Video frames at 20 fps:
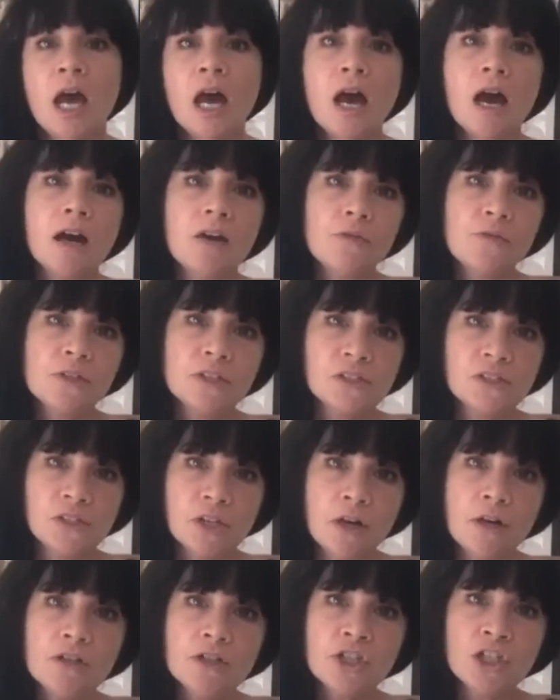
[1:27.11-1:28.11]
of the
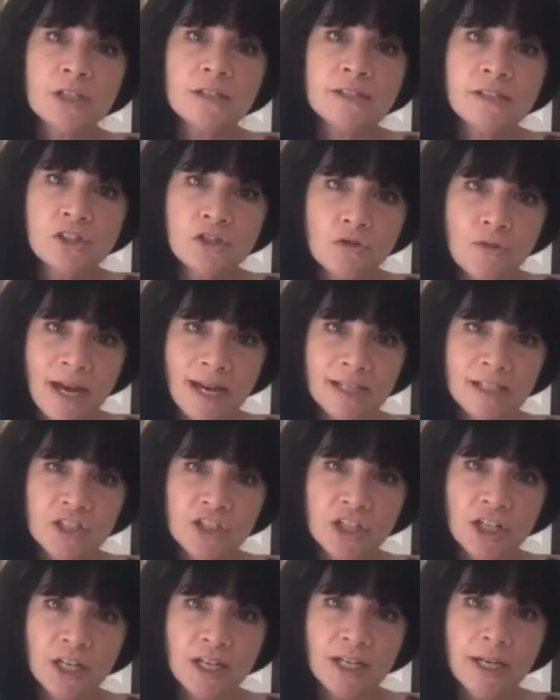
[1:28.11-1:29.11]
social
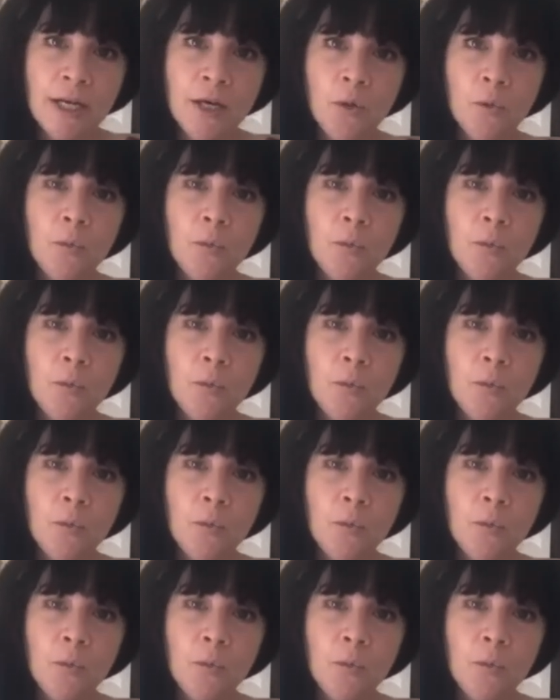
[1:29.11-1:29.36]
structure